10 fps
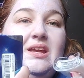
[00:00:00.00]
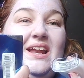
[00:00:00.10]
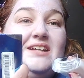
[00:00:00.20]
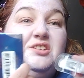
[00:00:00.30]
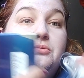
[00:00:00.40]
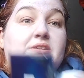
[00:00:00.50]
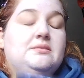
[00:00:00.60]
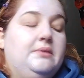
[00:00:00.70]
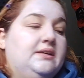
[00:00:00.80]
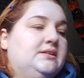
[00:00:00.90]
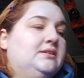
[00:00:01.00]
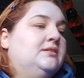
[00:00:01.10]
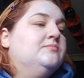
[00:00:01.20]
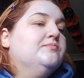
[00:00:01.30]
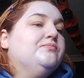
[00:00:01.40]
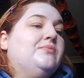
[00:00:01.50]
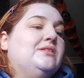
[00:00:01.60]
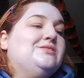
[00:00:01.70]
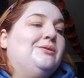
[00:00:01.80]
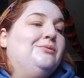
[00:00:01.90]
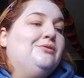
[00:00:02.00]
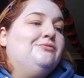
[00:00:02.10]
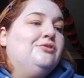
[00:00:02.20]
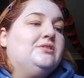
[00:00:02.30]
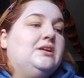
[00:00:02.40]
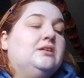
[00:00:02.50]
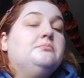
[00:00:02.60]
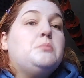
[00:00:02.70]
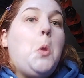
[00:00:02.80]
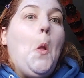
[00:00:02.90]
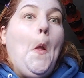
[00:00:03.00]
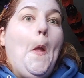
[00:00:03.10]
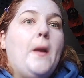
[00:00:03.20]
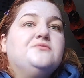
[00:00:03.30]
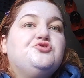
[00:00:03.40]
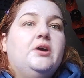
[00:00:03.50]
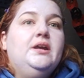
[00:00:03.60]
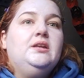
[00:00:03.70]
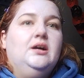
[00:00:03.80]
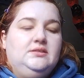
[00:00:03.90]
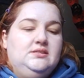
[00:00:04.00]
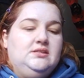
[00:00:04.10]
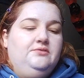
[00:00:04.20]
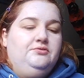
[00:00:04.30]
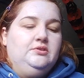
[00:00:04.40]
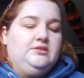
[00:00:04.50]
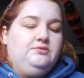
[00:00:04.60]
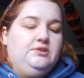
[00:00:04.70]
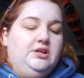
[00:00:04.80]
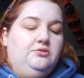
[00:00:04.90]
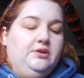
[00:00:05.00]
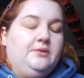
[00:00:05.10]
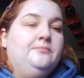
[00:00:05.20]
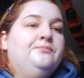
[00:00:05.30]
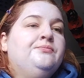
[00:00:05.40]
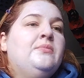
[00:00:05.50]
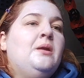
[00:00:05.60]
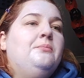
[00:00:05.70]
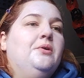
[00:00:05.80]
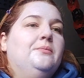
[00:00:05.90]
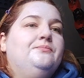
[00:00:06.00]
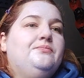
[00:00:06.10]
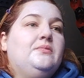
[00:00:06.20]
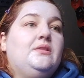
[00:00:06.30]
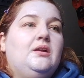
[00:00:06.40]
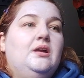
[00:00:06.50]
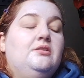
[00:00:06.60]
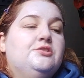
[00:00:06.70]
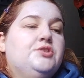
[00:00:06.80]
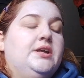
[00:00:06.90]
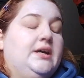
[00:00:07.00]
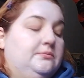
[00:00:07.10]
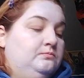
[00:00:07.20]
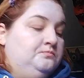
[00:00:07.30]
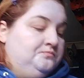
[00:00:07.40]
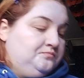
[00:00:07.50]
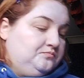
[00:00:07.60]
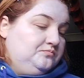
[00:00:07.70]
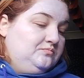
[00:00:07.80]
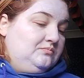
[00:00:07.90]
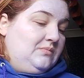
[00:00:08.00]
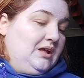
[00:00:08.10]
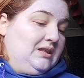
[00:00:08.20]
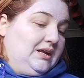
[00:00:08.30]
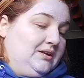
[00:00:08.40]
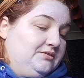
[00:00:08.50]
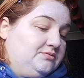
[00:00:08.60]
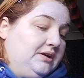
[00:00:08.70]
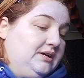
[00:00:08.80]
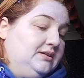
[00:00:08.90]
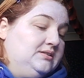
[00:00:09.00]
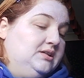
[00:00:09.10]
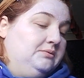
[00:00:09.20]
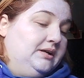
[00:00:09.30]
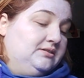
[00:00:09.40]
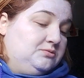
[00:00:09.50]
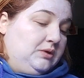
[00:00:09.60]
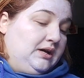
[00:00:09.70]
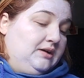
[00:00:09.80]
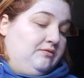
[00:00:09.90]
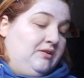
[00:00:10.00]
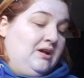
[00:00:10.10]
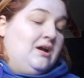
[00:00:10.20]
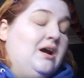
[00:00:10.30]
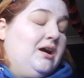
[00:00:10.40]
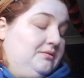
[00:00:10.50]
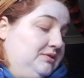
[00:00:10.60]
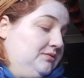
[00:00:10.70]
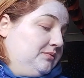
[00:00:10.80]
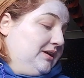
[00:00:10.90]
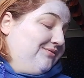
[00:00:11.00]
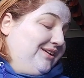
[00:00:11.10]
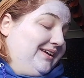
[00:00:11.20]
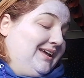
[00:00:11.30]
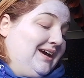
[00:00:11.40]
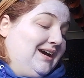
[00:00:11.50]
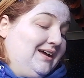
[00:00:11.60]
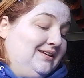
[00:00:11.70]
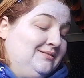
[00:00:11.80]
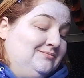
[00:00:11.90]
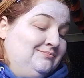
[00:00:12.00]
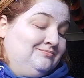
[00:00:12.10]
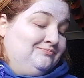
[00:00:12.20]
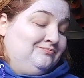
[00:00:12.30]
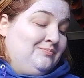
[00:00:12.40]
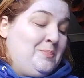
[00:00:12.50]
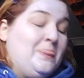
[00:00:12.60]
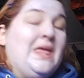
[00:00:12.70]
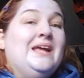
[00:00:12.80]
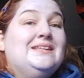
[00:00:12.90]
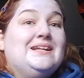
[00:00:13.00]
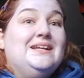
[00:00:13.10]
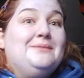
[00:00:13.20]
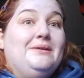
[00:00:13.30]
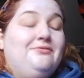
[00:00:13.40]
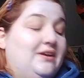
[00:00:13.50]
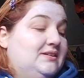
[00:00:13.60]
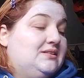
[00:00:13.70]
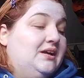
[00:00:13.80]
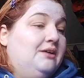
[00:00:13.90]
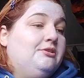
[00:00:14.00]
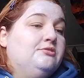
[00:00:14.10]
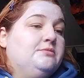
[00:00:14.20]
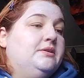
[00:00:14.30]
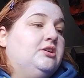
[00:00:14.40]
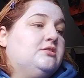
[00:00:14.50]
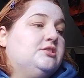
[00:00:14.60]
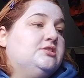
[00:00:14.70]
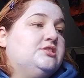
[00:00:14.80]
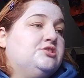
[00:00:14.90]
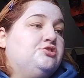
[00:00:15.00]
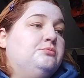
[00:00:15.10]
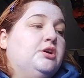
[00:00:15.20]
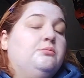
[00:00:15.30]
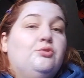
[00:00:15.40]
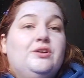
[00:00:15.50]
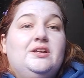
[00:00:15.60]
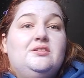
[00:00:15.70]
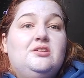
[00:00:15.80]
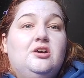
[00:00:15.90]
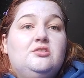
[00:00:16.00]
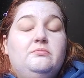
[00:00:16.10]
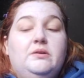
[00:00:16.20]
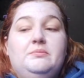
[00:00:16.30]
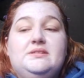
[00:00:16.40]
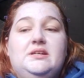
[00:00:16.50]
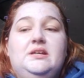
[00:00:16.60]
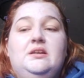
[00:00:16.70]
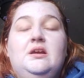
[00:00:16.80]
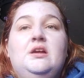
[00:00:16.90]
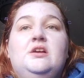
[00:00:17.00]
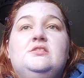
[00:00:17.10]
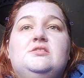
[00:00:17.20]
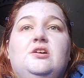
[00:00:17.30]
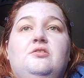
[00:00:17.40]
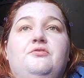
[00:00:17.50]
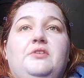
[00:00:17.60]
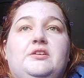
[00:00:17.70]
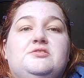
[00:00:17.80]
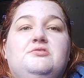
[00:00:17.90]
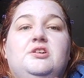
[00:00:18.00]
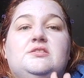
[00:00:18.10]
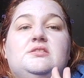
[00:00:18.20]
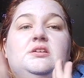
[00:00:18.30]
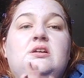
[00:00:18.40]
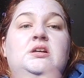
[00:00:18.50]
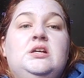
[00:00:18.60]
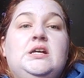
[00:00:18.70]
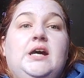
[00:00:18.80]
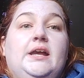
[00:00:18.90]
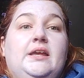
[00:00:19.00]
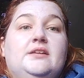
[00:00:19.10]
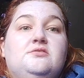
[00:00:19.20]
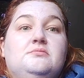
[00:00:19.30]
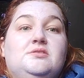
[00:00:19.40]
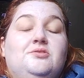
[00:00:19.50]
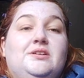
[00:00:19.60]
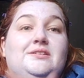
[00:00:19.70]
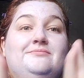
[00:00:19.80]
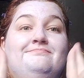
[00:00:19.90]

it actually works amazing. So I'm looking forward to that. I'm trying not to sniffle. It's really annoying. But I'm going to try that later as well and see what else we have. I'm doing whatever I can to clear my face. I am going to my doctor's tomorrow morning to talk to him about my skin. So fingers crossed I can get something sorted.